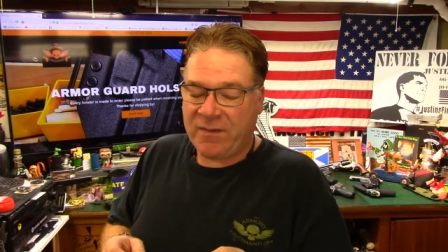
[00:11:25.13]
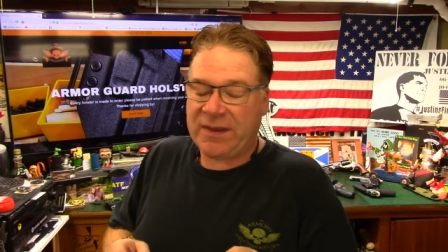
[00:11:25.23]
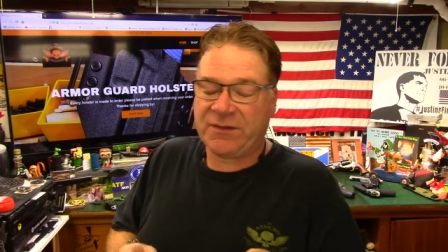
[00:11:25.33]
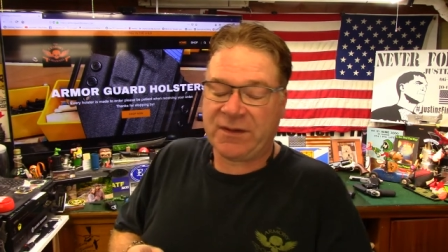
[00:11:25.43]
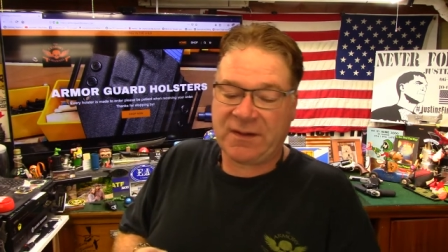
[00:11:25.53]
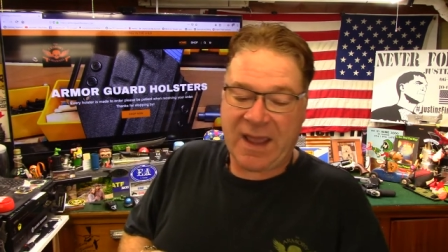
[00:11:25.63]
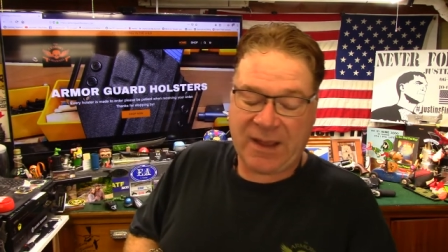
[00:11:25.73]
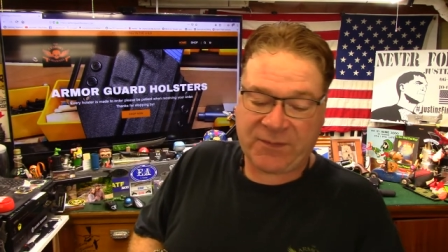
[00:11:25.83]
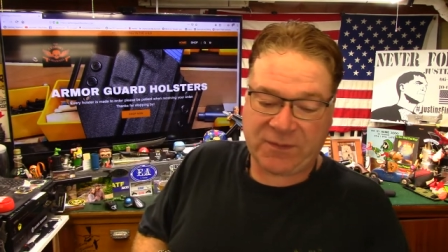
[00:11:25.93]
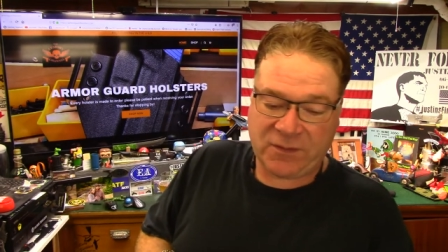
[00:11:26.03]
he is an
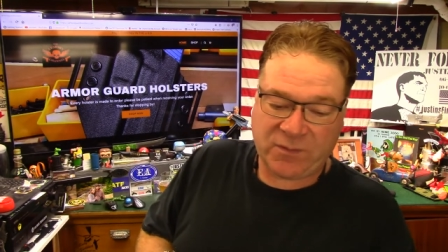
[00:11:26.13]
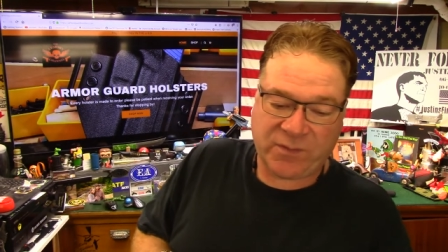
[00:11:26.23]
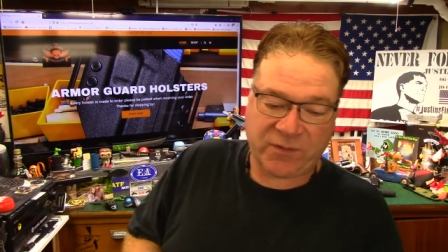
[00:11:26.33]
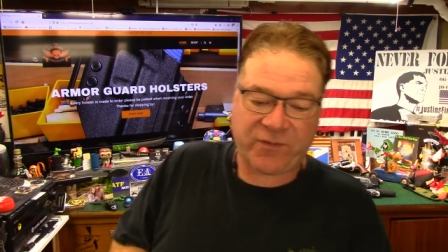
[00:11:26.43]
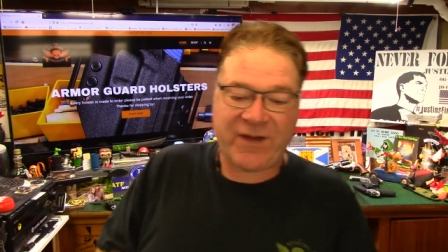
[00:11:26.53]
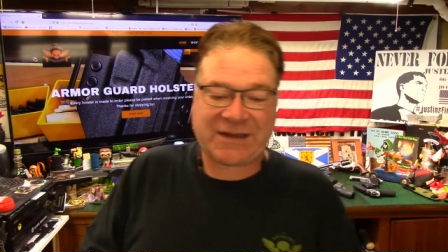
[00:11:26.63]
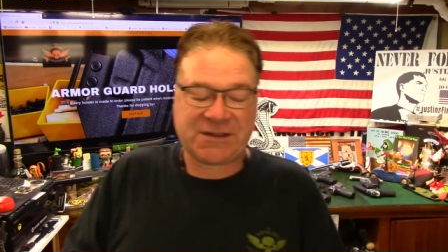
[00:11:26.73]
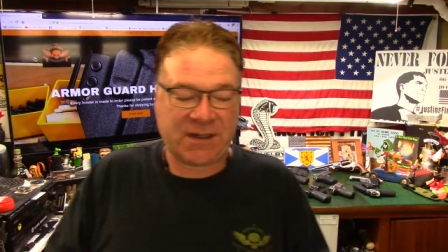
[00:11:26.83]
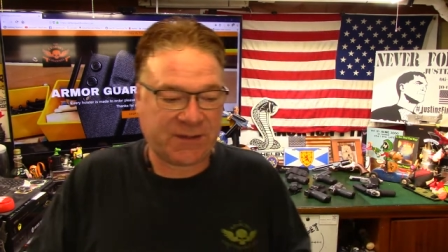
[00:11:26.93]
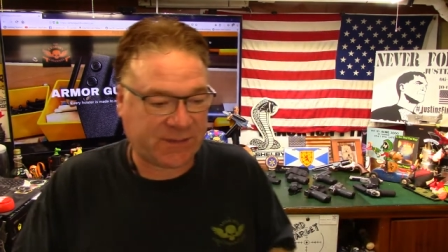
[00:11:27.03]
absolute
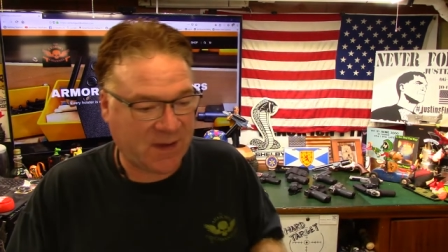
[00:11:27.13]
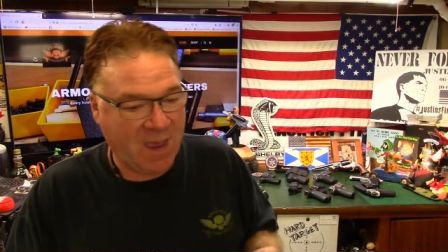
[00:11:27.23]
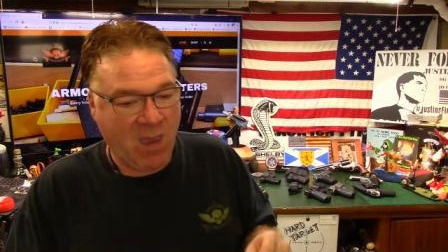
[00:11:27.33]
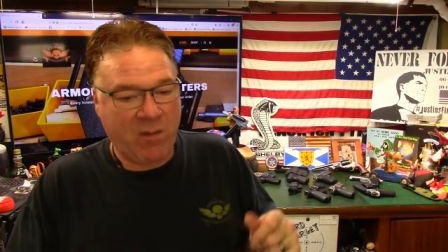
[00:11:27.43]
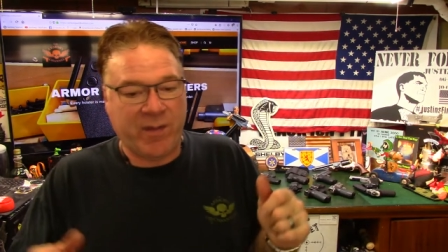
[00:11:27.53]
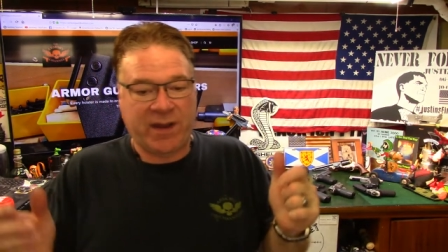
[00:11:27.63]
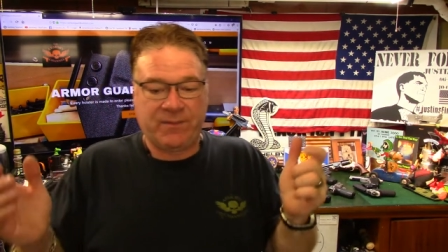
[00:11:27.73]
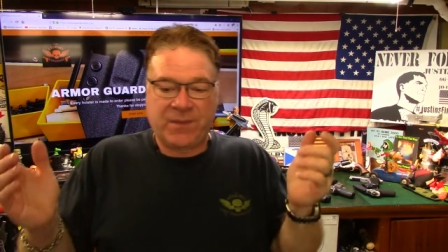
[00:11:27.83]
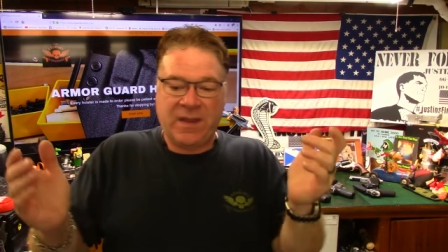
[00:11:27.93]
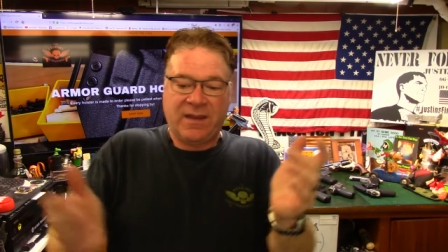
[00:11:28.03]
perfectionist.
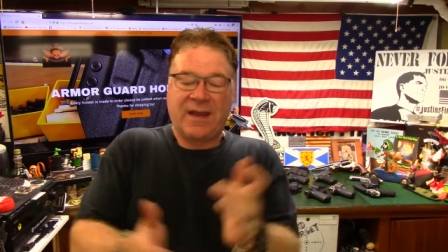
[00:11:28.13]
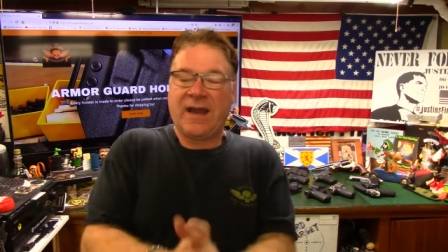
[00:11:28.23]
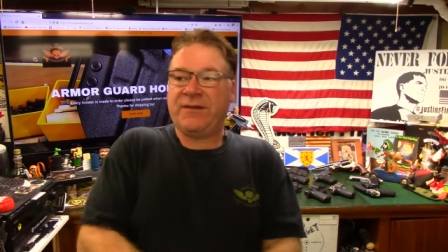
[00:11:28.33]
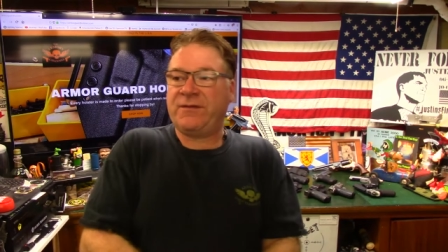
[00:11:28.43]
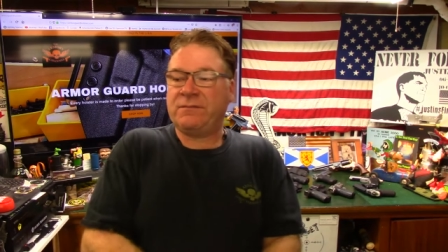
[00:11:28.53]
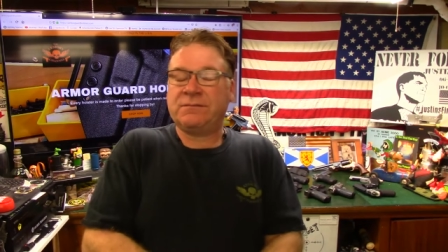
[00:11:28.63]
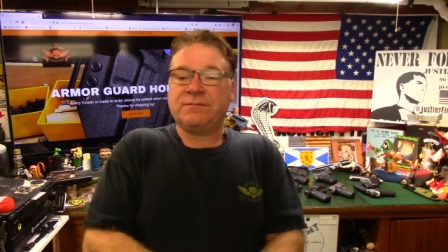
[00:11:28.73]
But guys,